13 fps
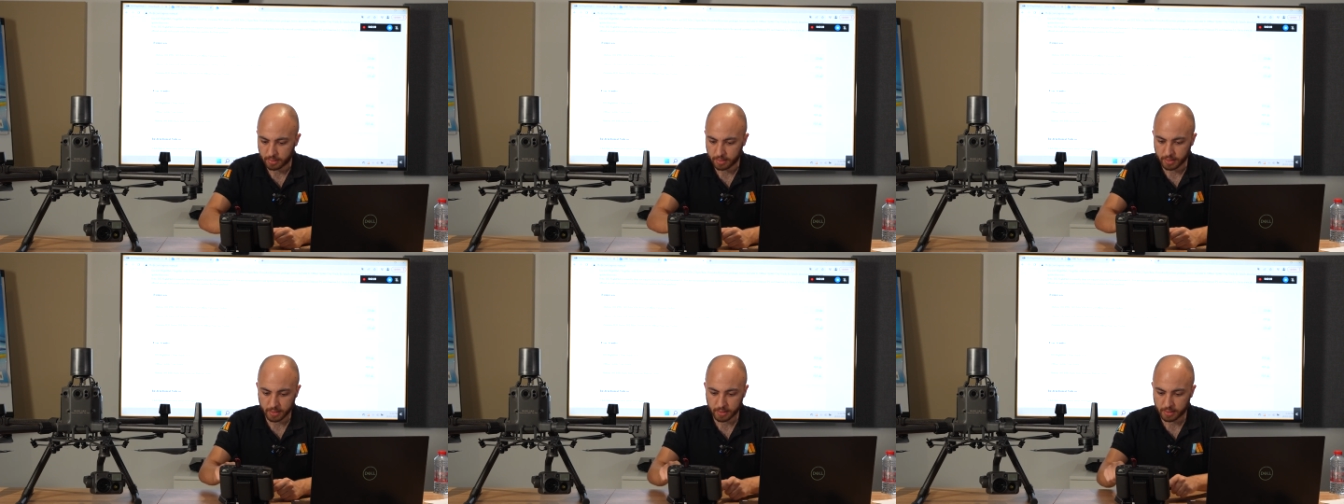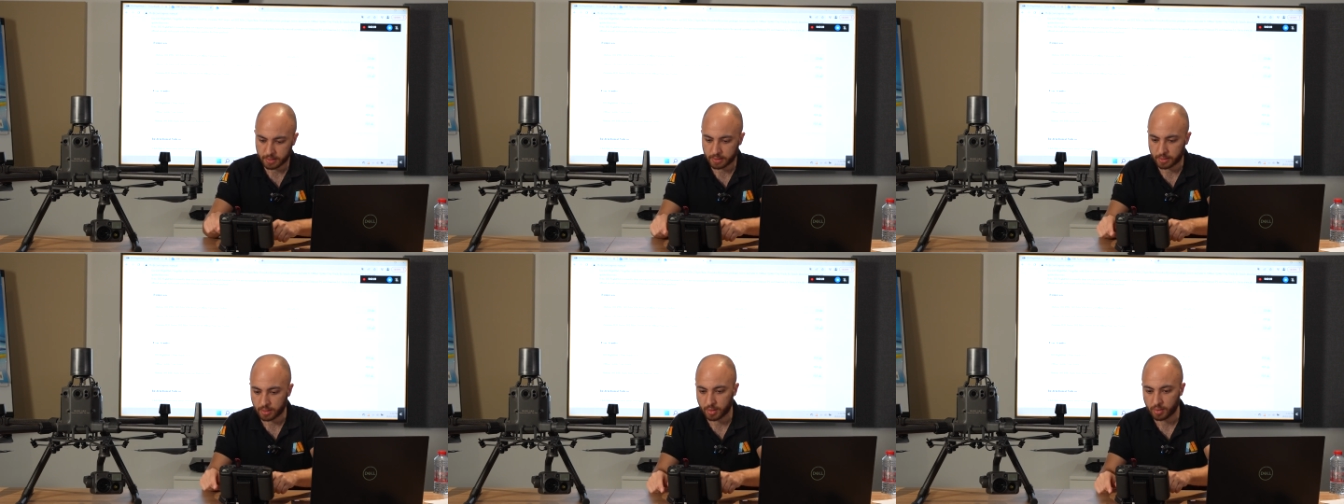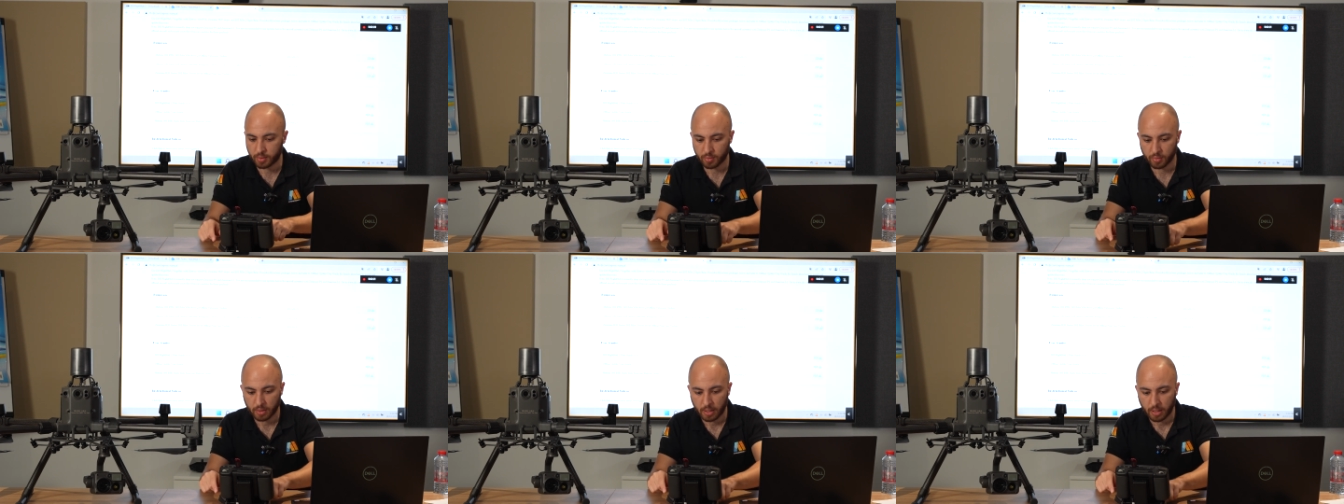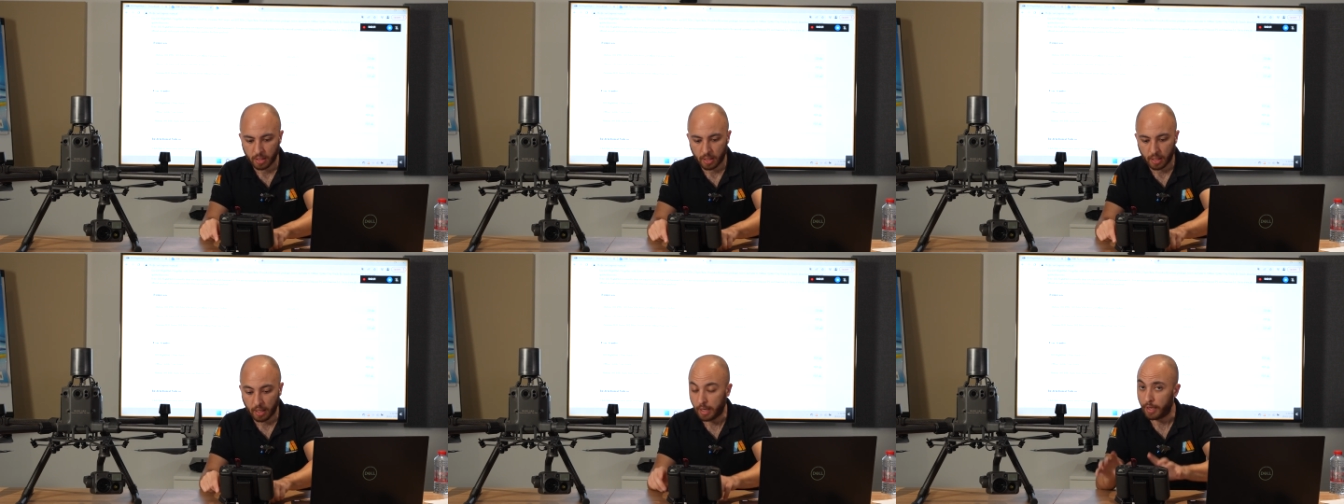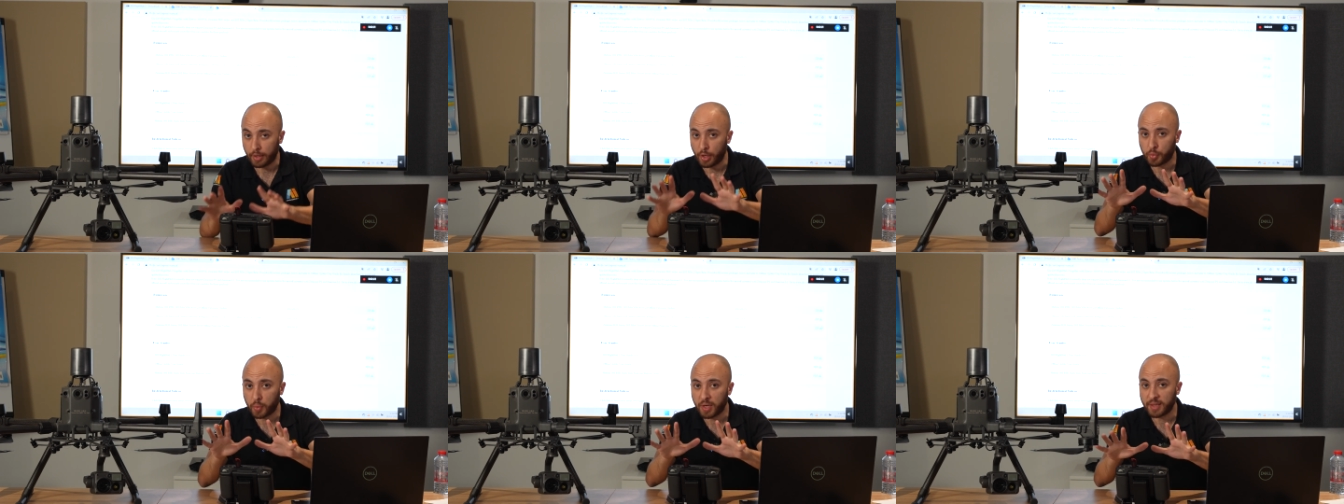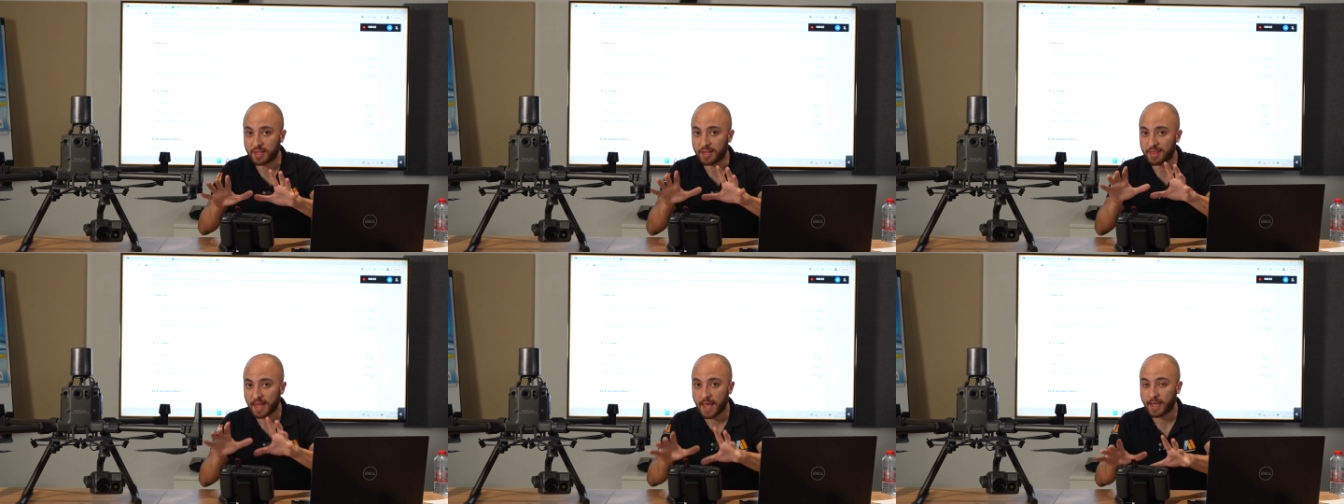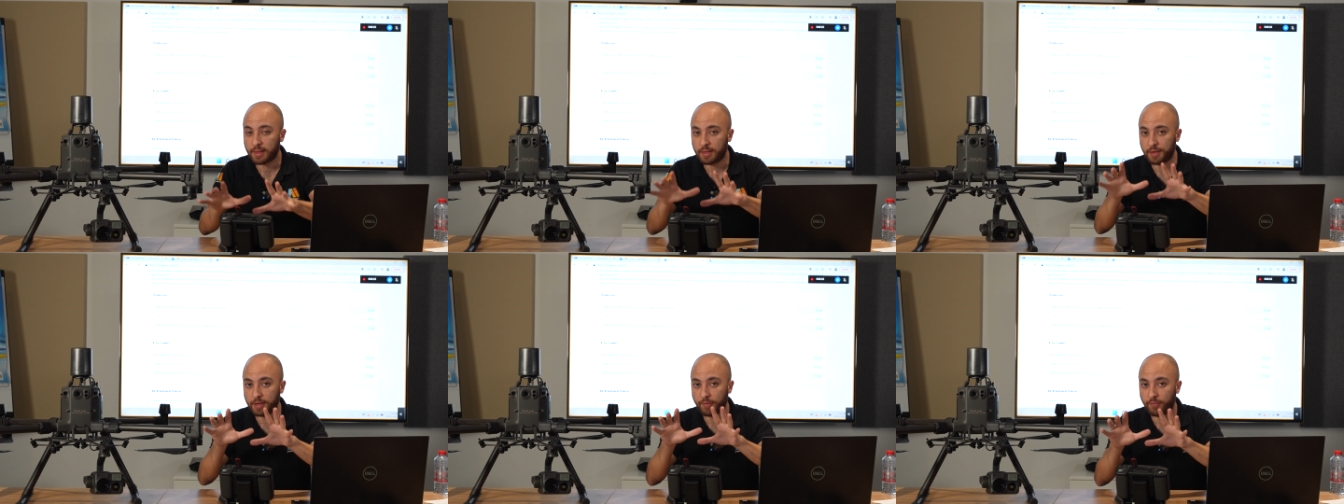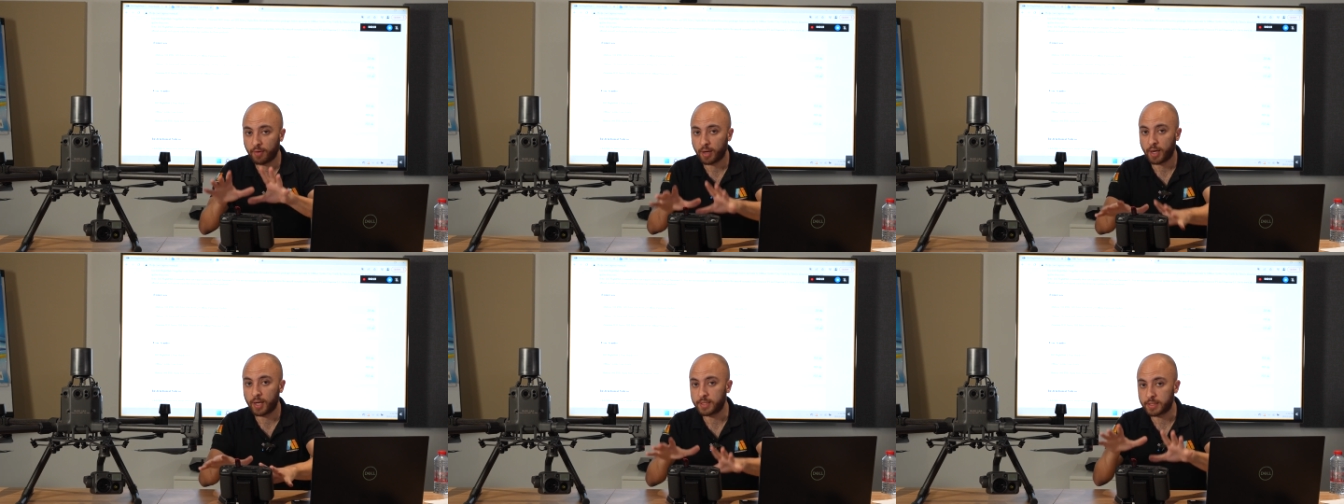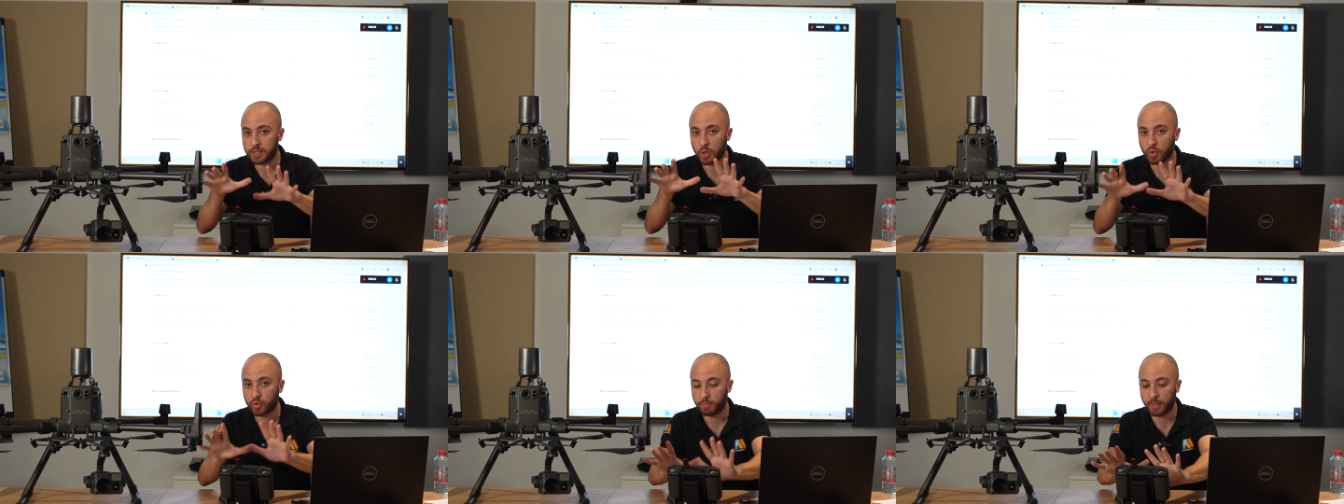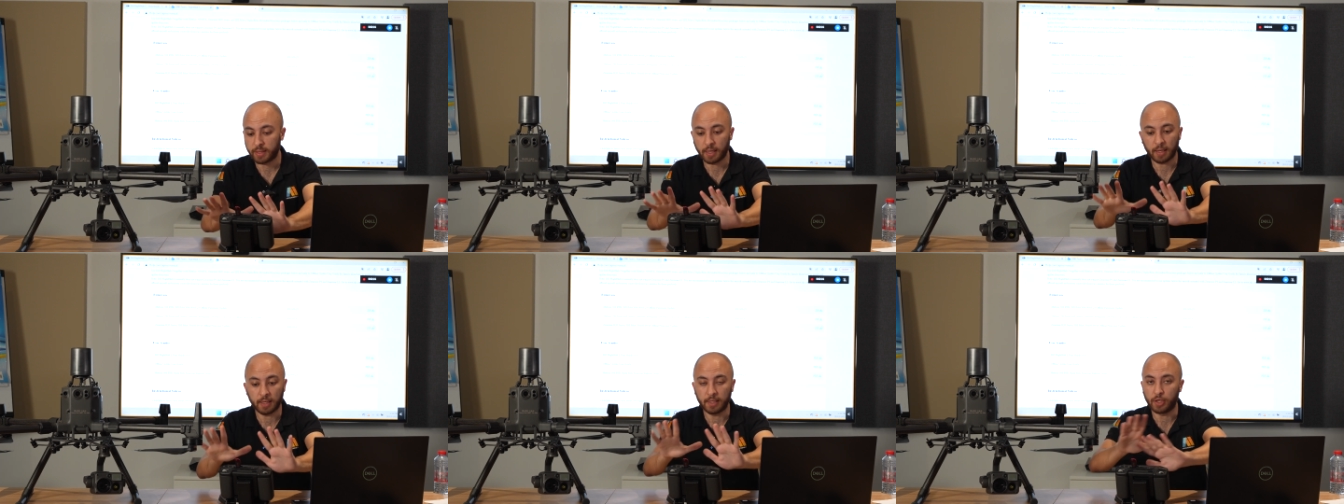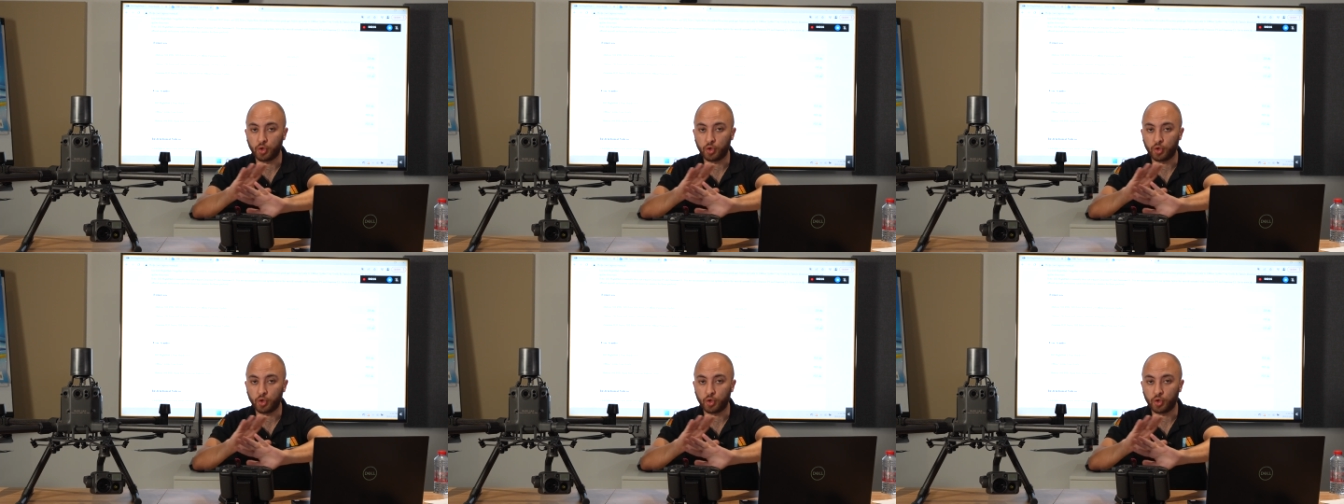this. So it will detect the files automatically.